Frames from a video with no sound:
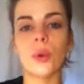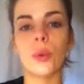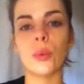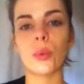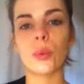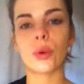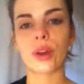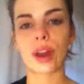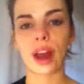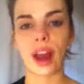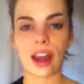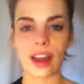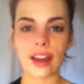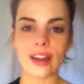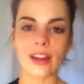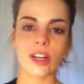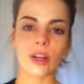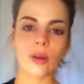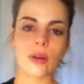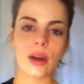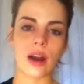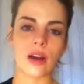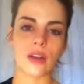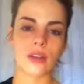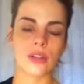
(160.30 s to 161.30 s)
when I
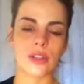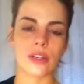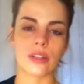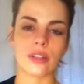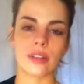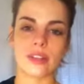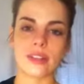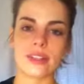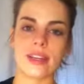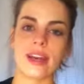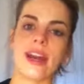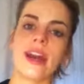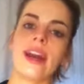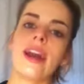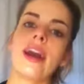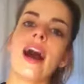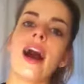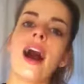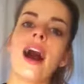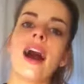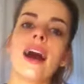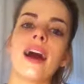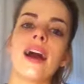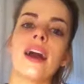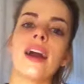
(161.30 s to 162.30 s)
go out during the day,
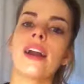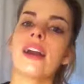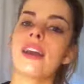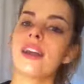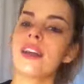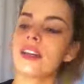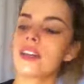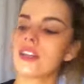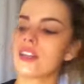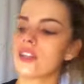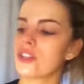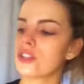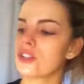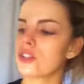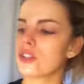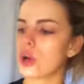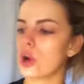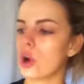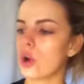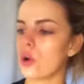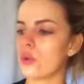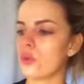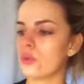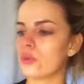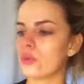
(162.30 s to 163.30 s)
I
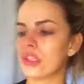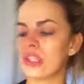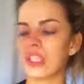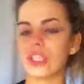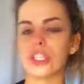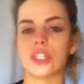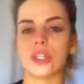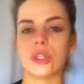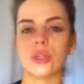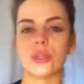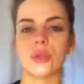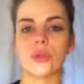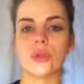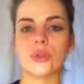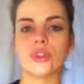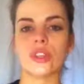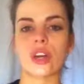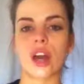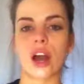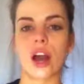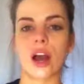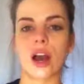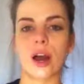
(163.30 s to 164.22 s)
don't really use